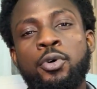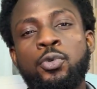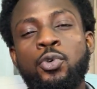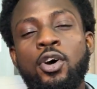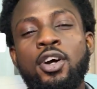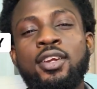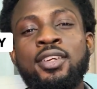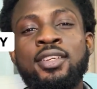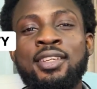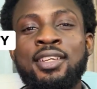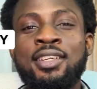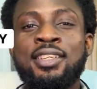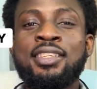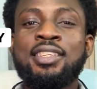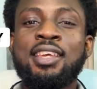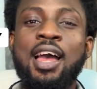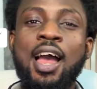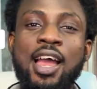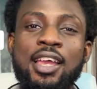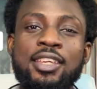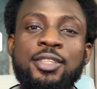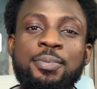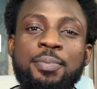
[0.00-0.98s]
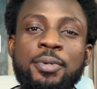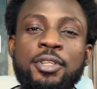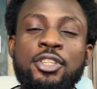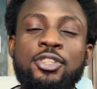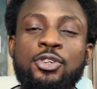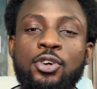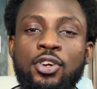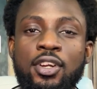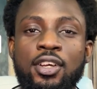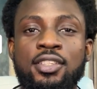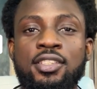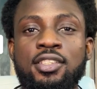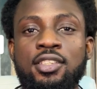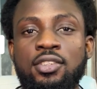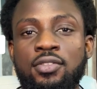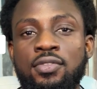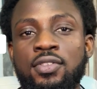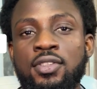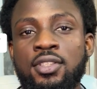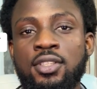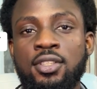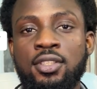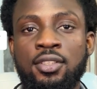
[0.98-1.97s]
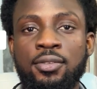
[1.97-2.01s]
one is high-speed
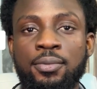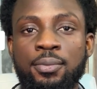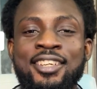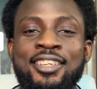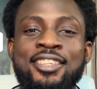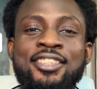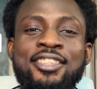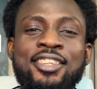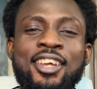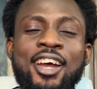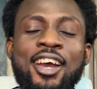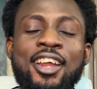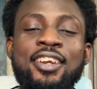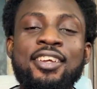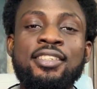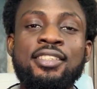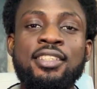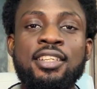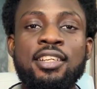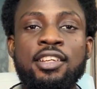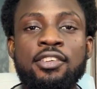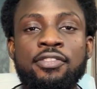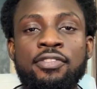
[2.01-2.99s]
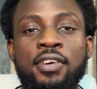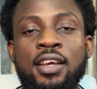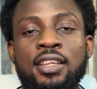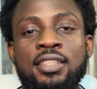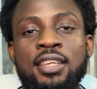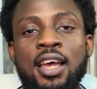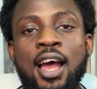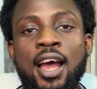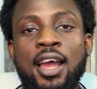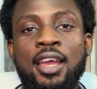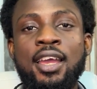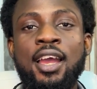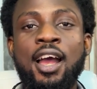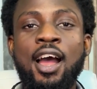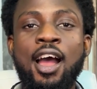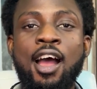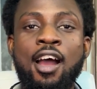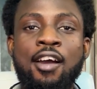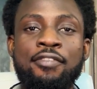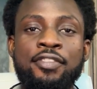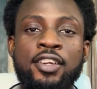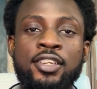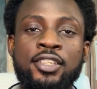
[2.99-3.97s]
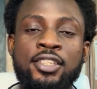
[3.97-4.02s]
connectivity. Starlink delivers higher
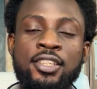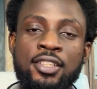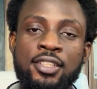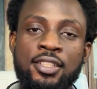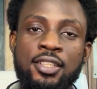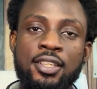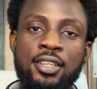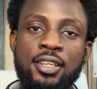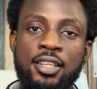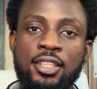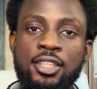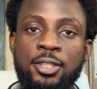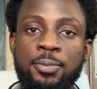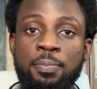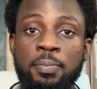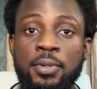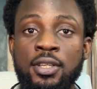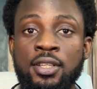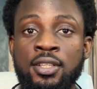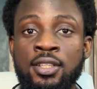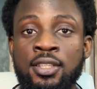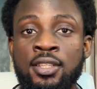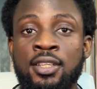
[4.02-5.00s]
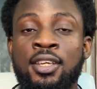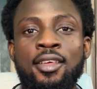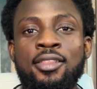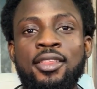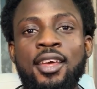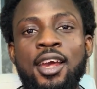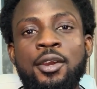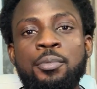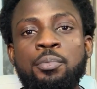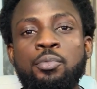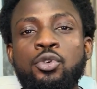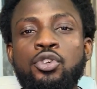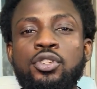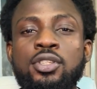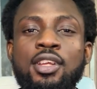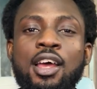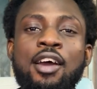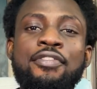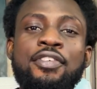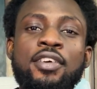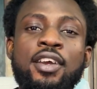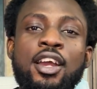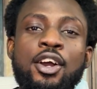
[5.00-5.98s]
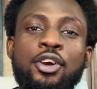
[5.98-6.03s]
average internet speeds than most
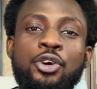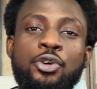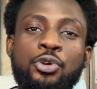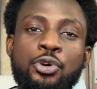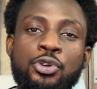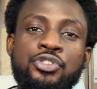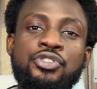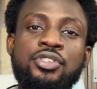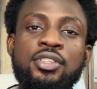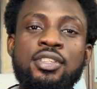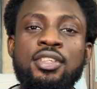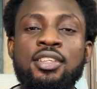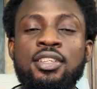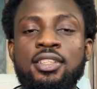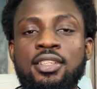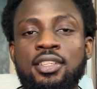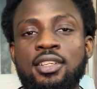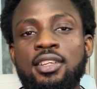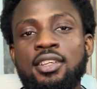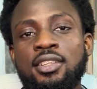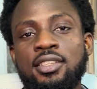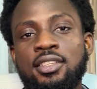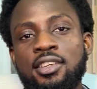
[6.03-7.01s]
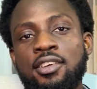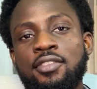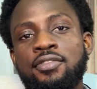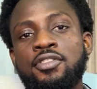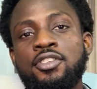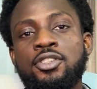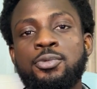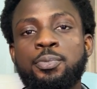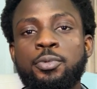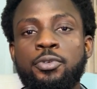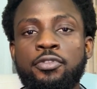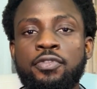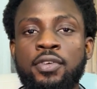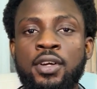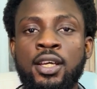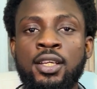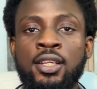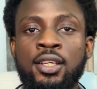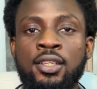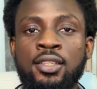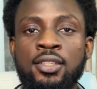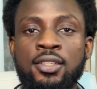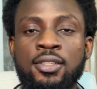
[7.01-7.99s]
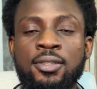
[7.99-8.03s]
African countries' internet service
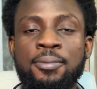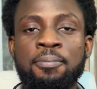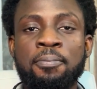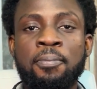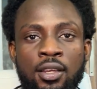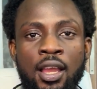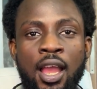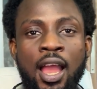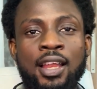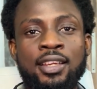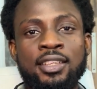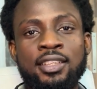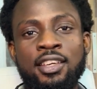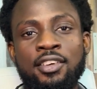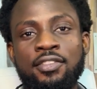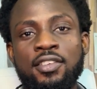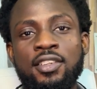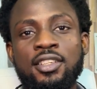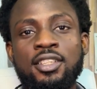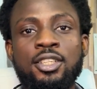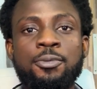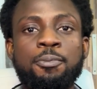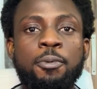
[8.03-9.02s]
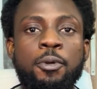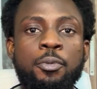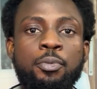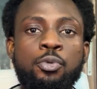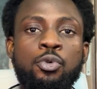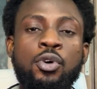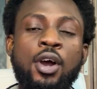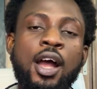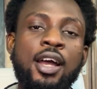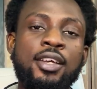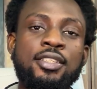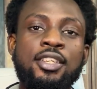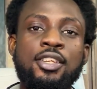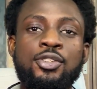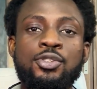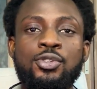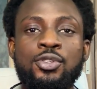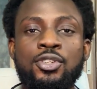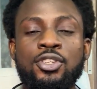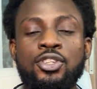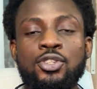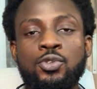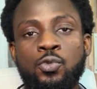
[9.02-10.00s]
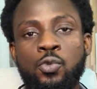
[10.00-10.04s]
providers. And giving these people access to
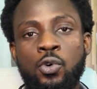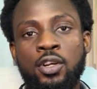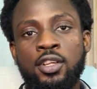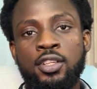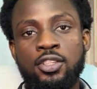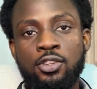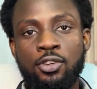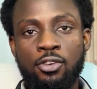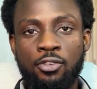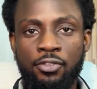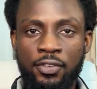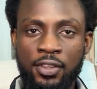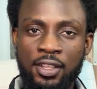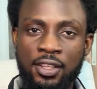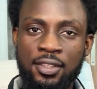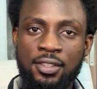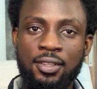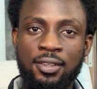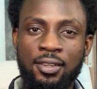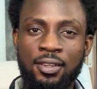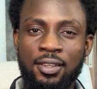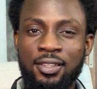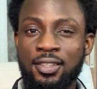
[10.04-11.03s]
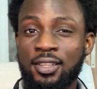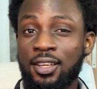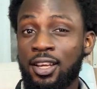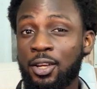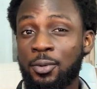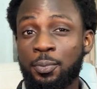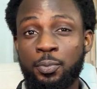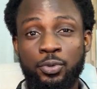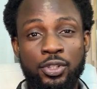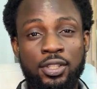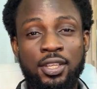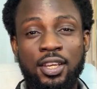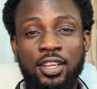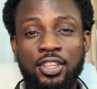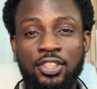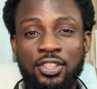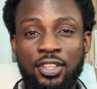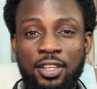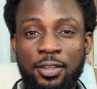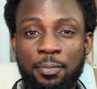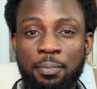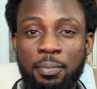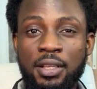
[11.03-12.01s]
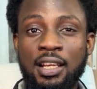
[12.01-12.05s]
this quality of internet can
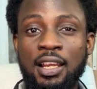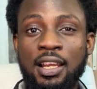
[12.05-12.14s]
potentially be